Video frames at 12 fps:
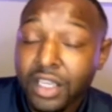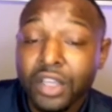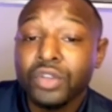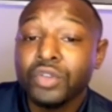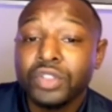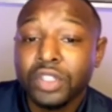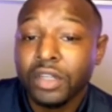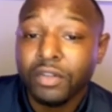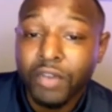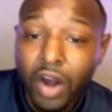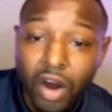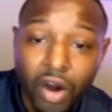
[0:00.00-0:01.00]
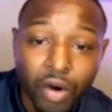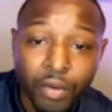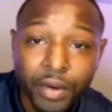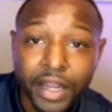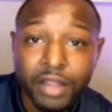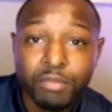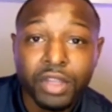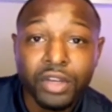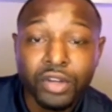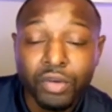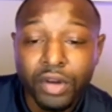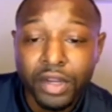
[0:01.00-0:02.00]
you should have already been
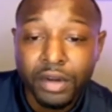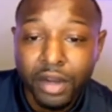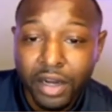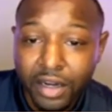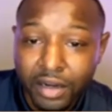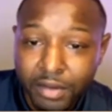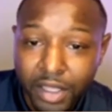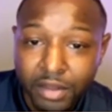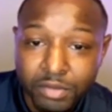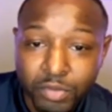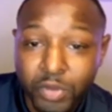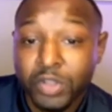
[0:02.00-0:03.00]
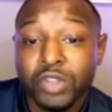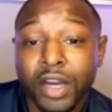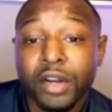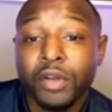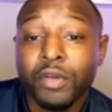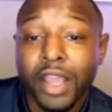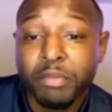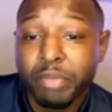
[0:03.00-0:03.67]
doing trying to create